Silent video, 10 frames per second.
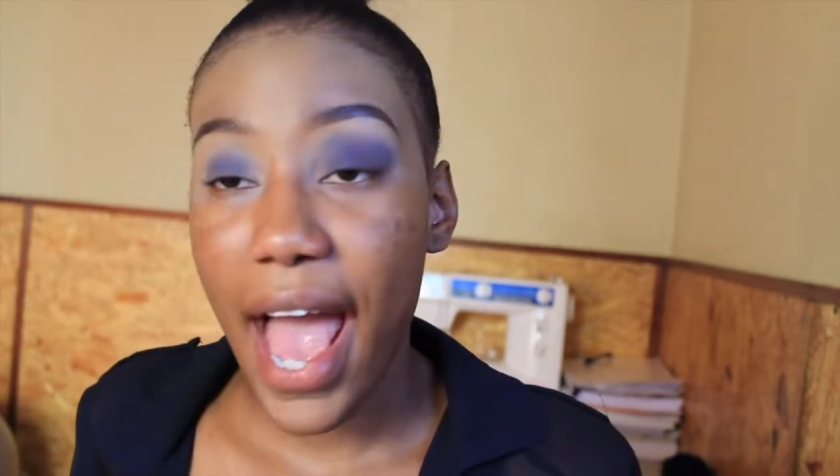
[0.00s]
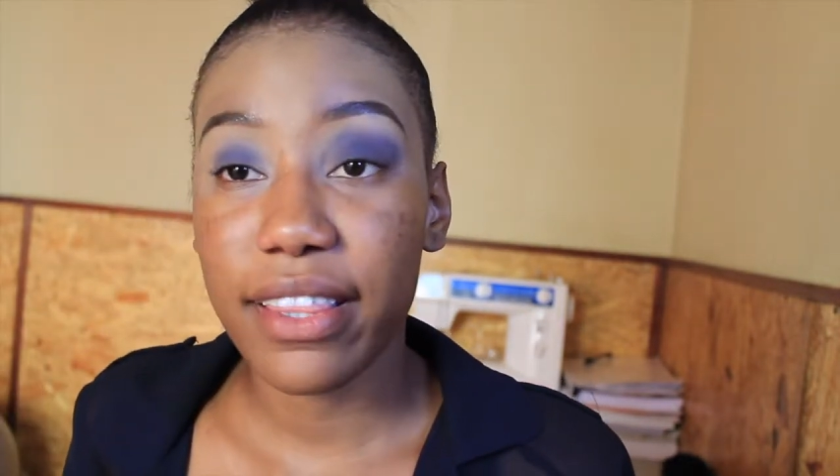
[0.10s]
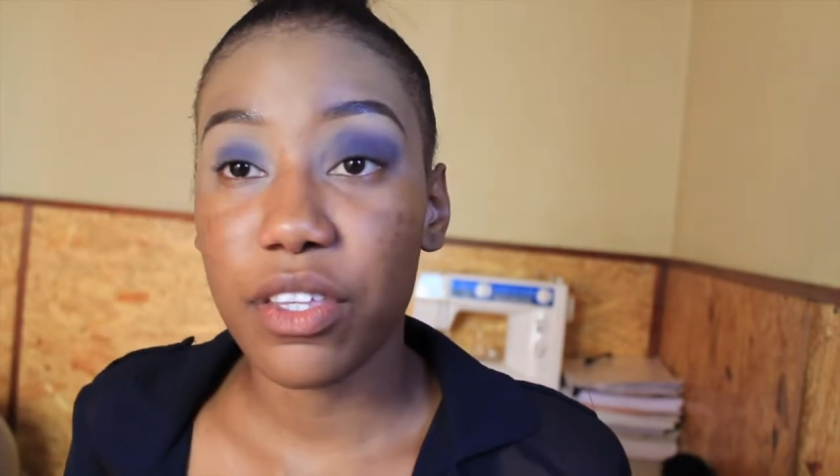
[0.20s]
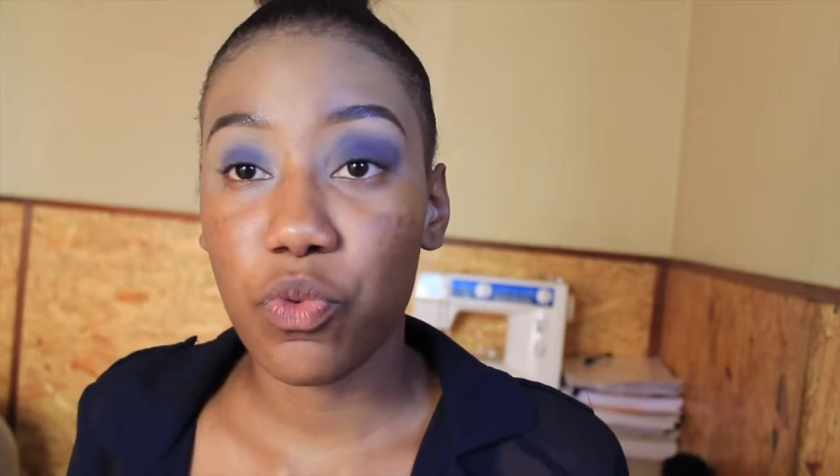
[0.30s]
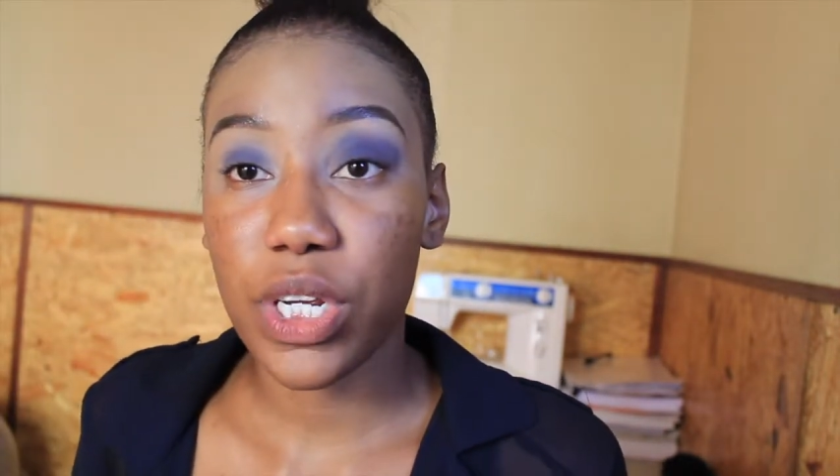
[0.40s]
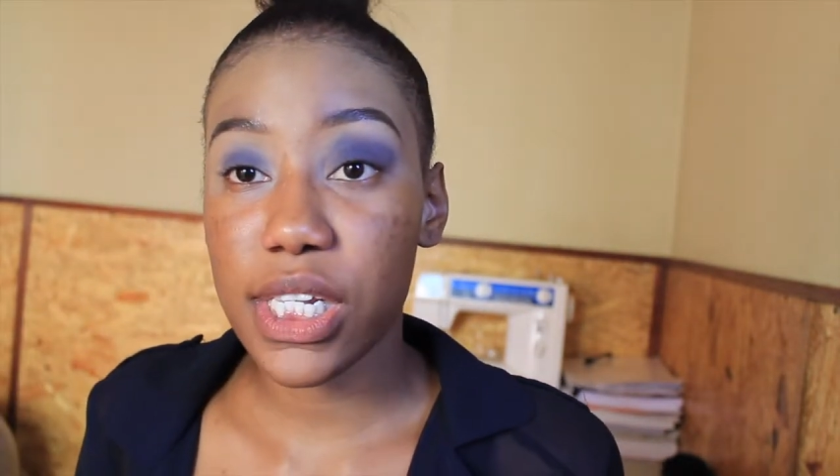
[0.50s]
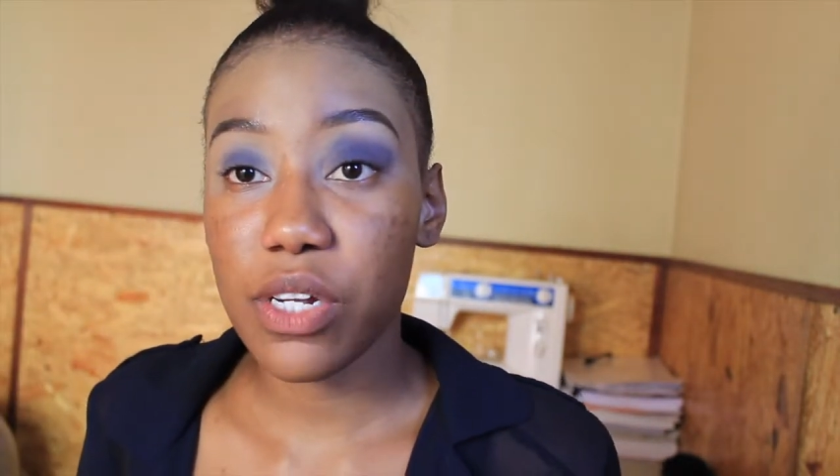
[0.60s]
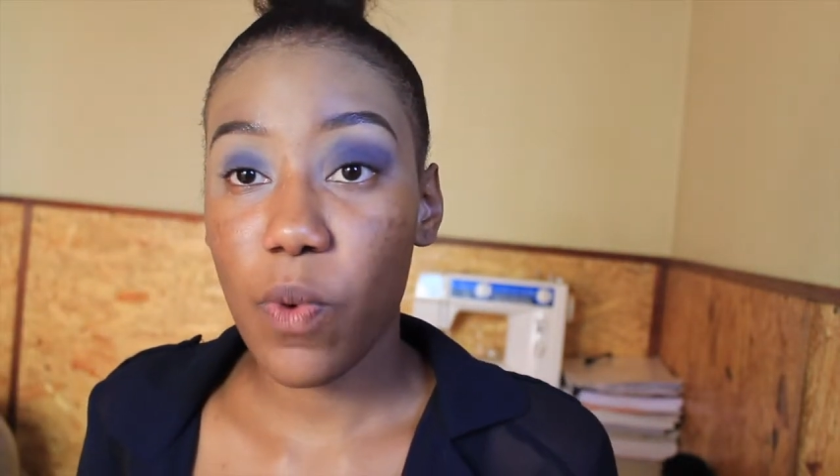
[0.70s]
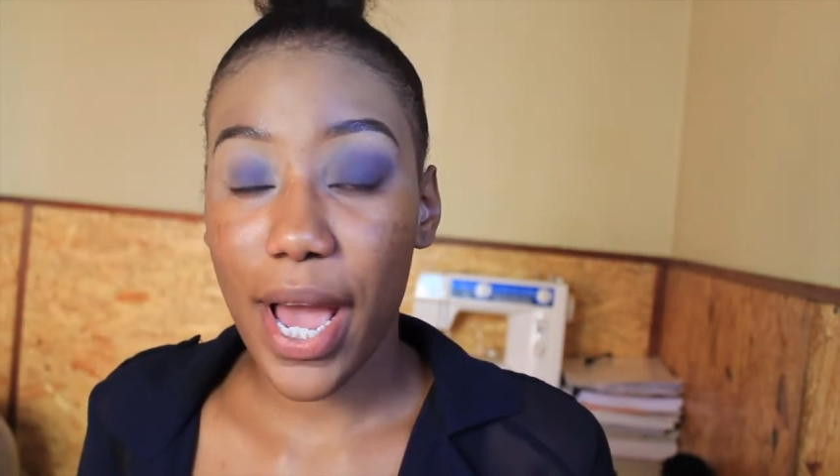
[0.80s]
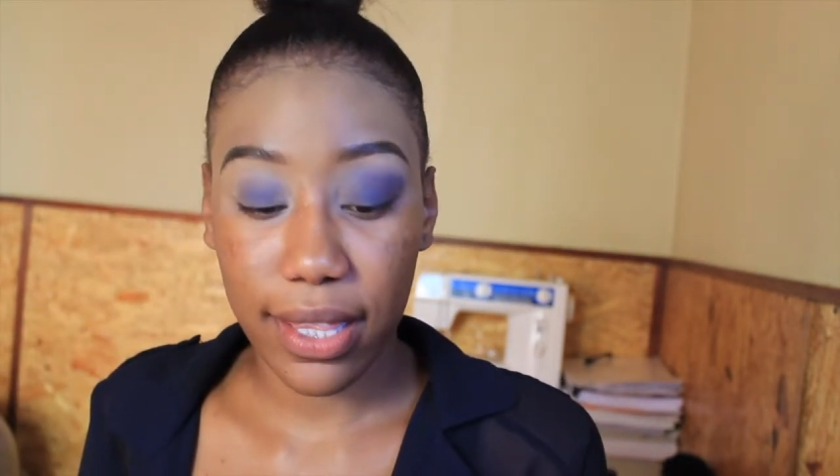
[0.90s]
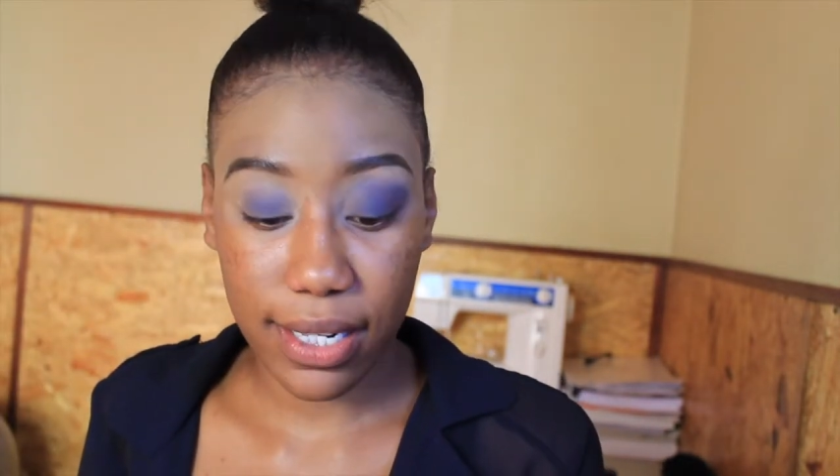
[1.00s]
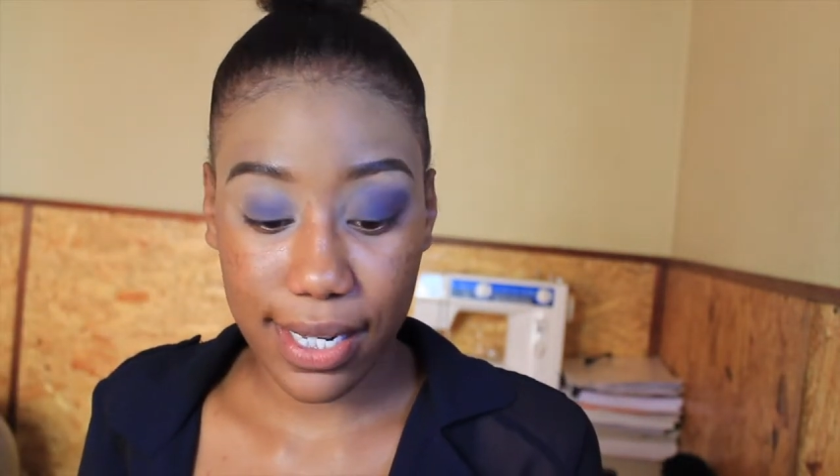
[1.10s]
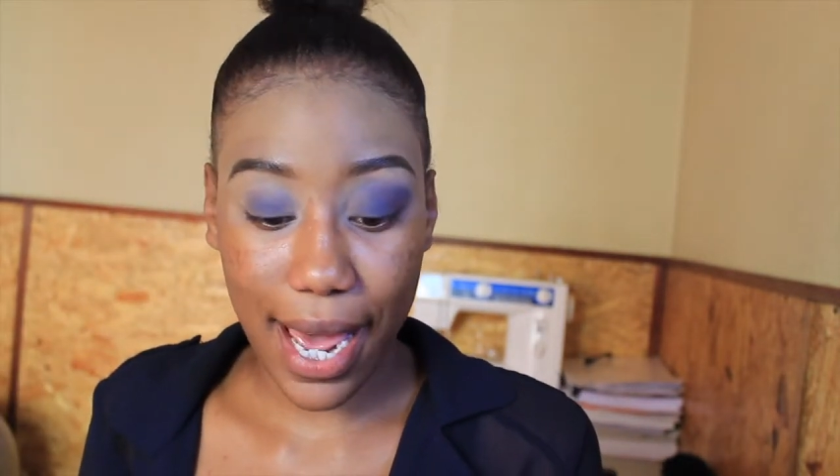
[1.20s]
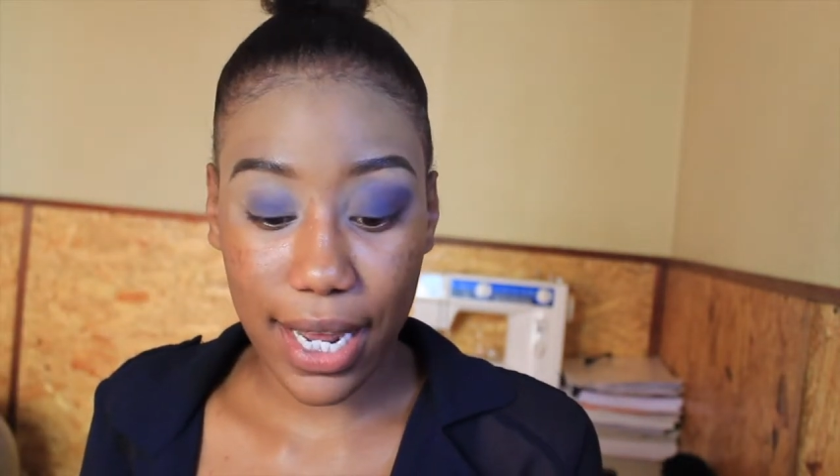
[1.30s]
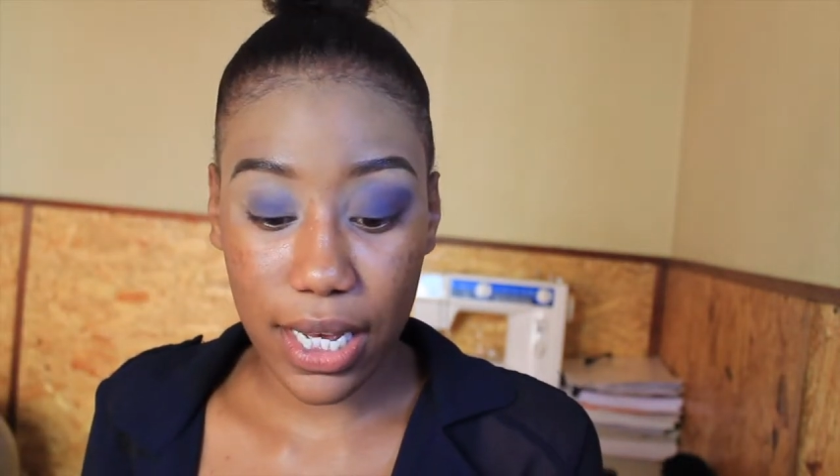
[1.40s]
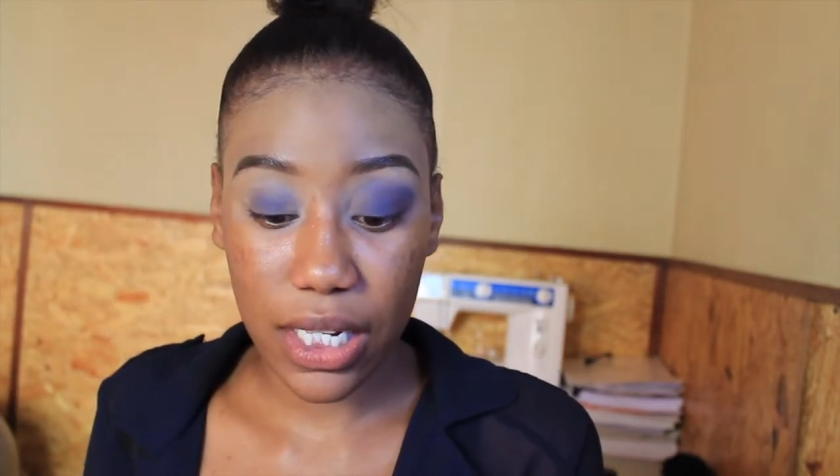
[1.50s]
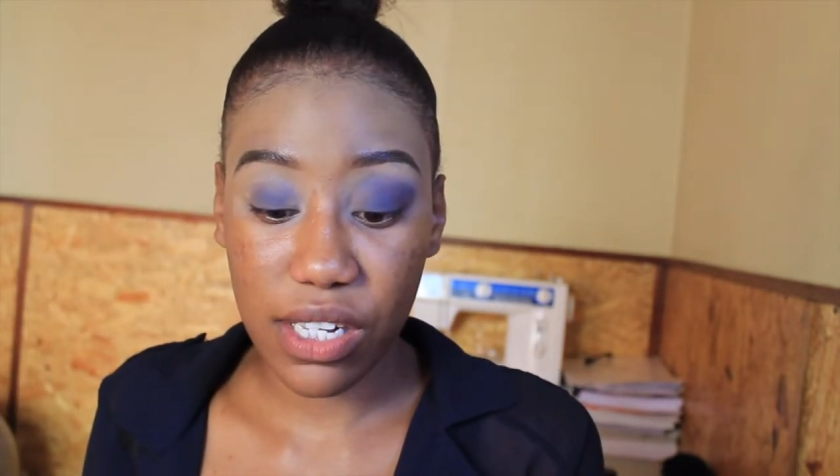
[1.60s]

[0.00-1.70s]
And the reason why this color